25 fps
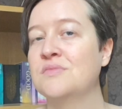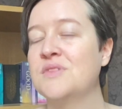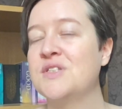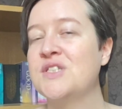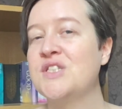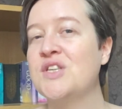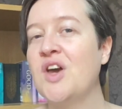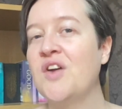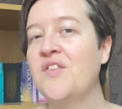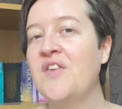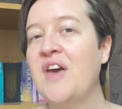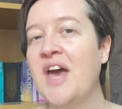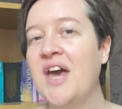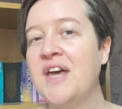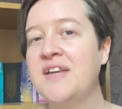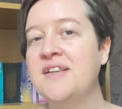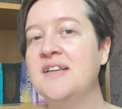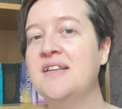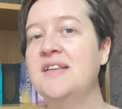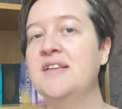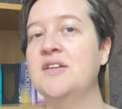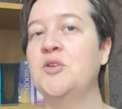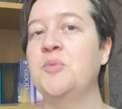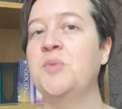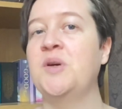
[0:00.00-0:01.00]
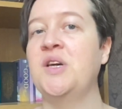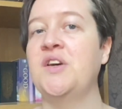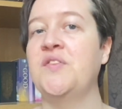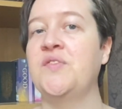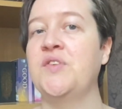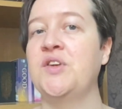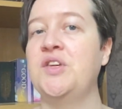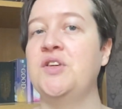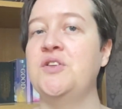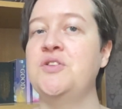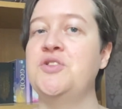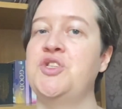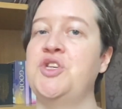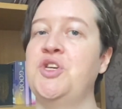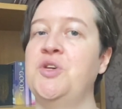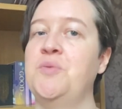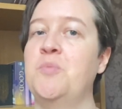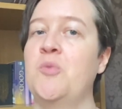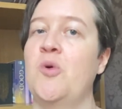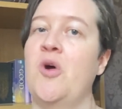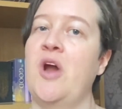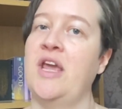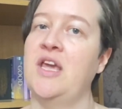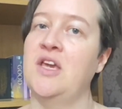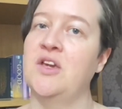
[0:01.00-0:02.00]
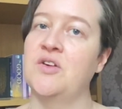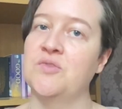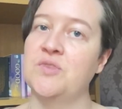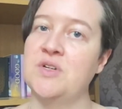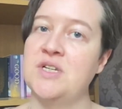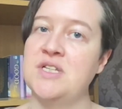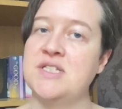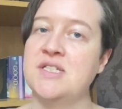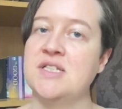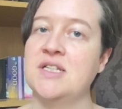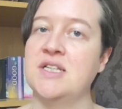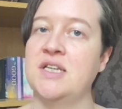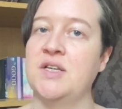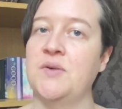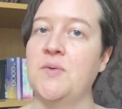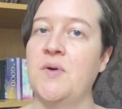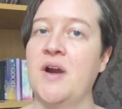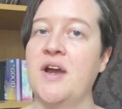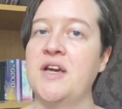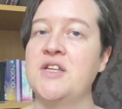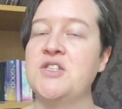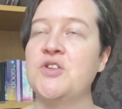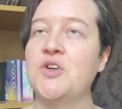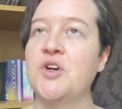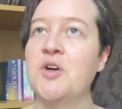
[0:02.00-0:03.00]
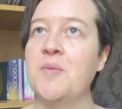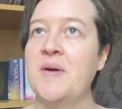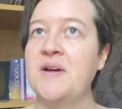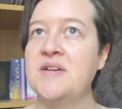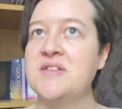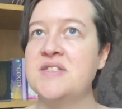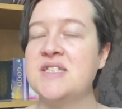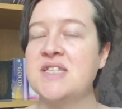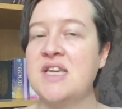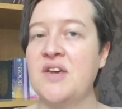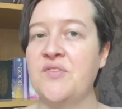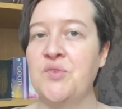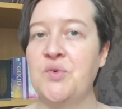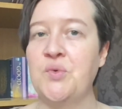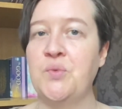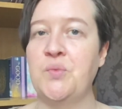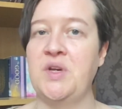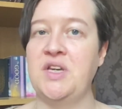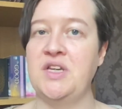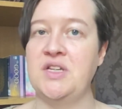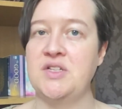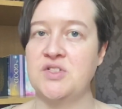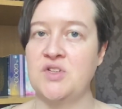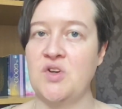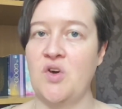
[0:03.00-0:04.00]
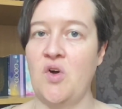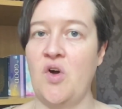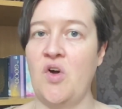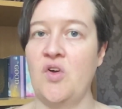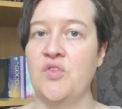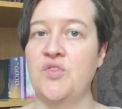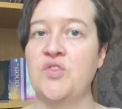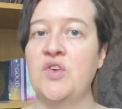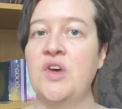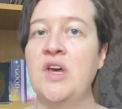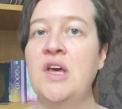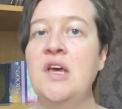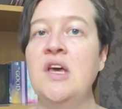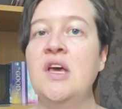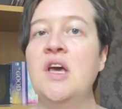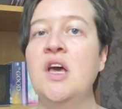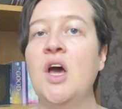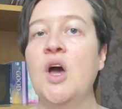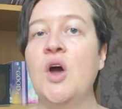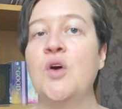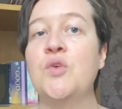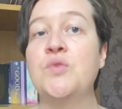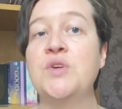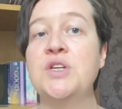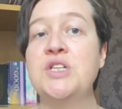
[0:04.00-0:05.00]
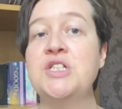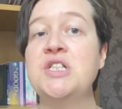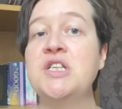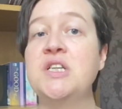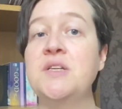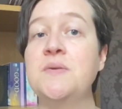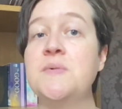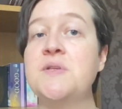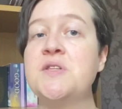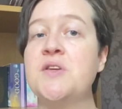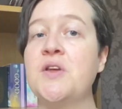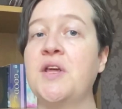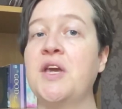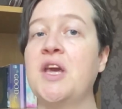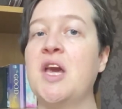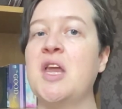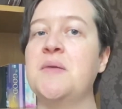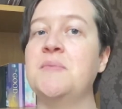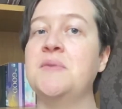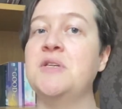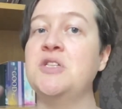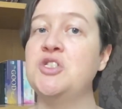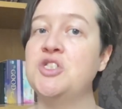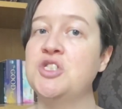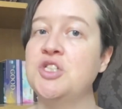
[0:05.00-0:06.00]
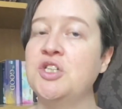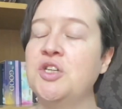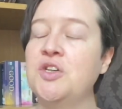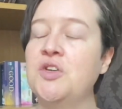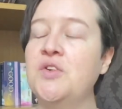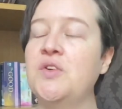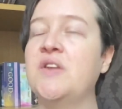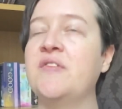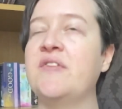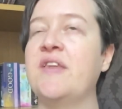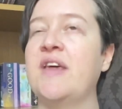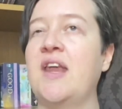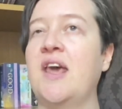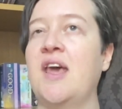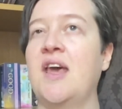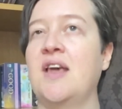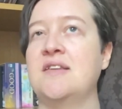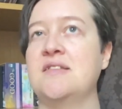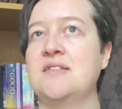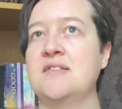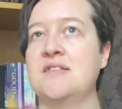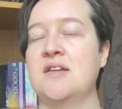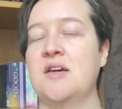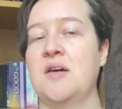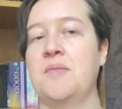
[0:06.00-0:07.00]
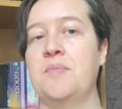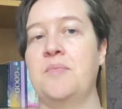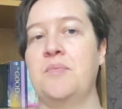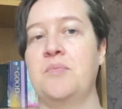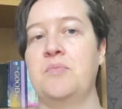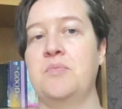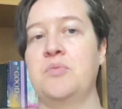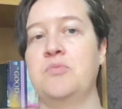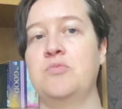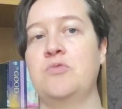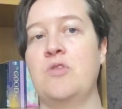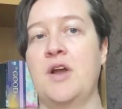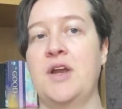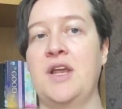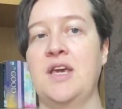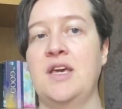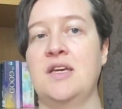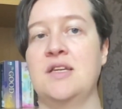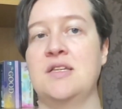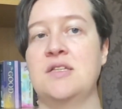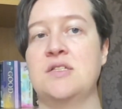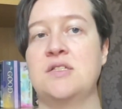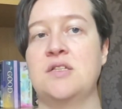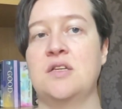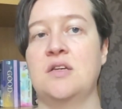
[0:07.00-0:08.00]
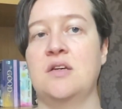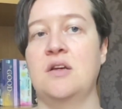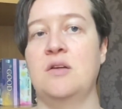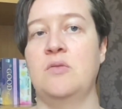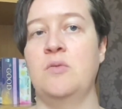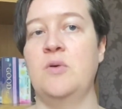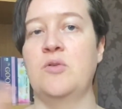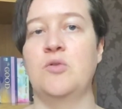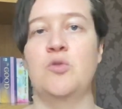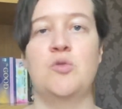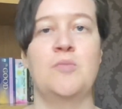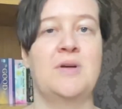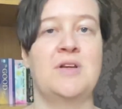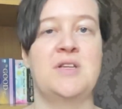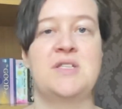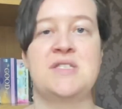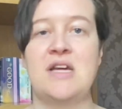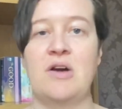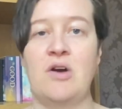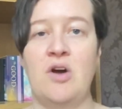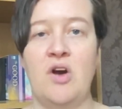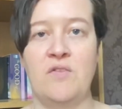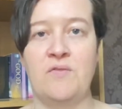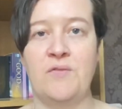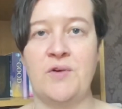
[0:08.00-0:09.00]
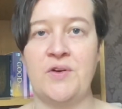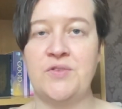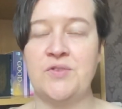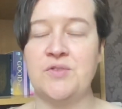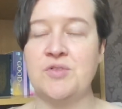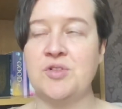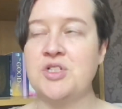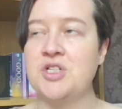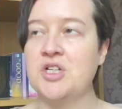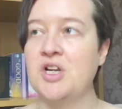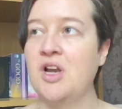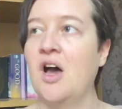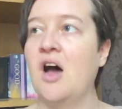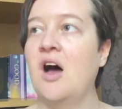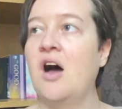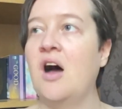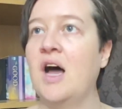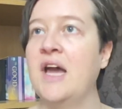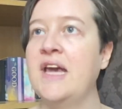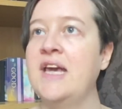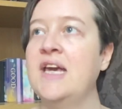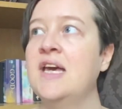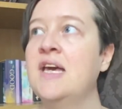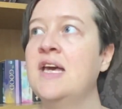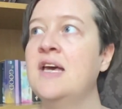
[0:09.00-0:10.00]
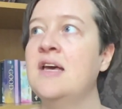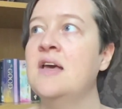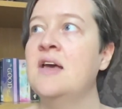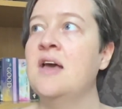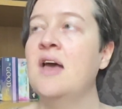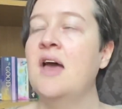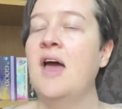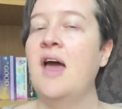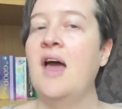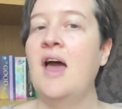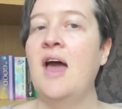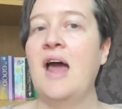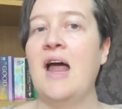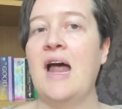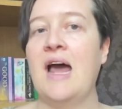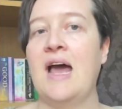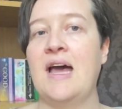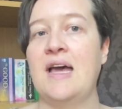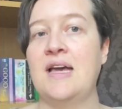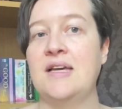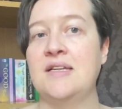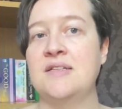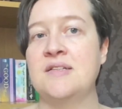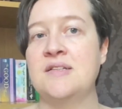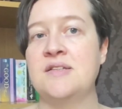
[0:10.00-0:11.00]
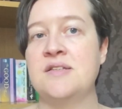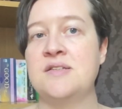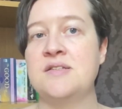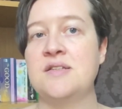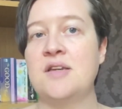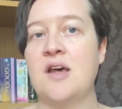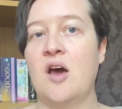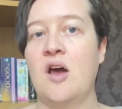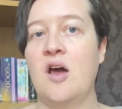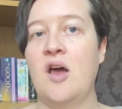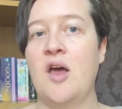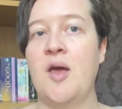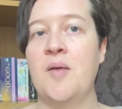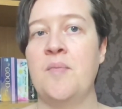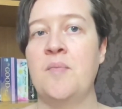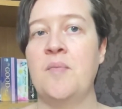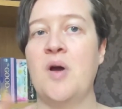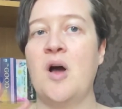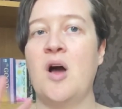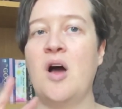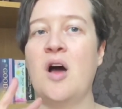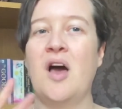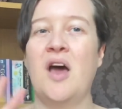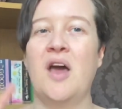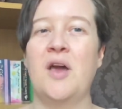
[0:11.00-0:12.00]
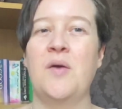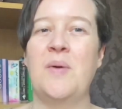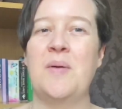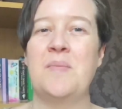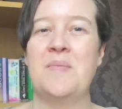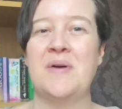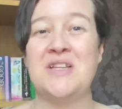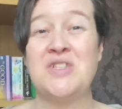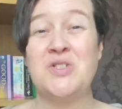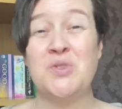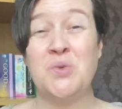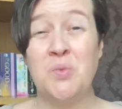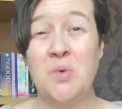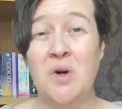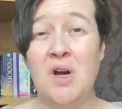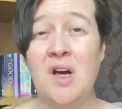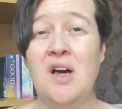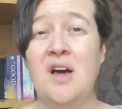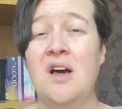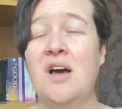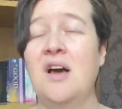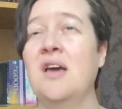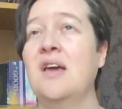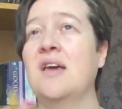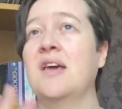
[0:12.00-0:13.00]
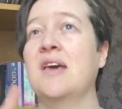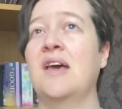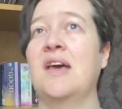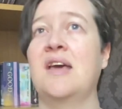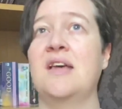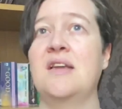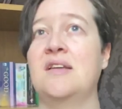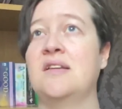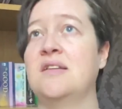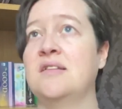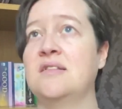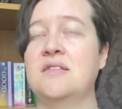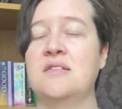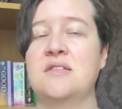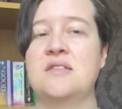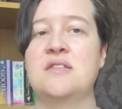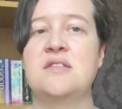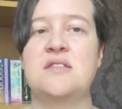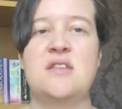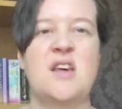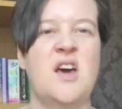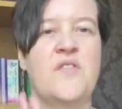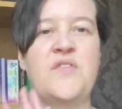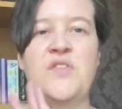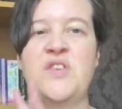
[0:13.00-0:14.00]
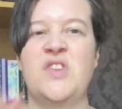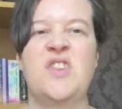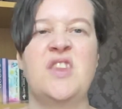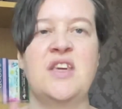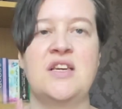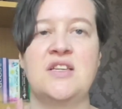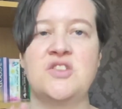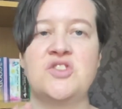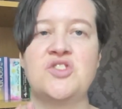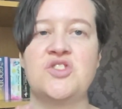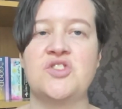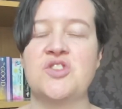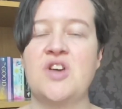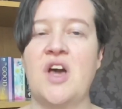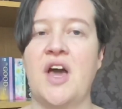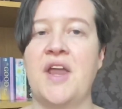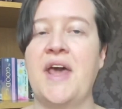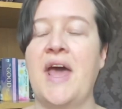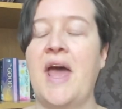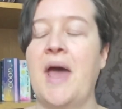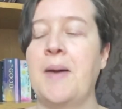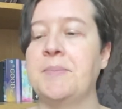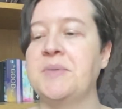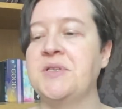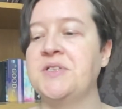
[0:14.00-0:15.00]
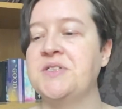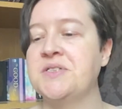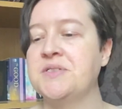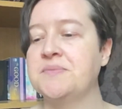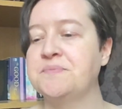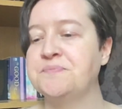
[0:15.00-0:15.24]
So I've had a little bit of a YouTube break recently where I took about 7 weeks off. Originally it was only going to be June, and then it ended up running into, we're almost now halfway through July. And I went back to work and stuff, and things just kind of happened.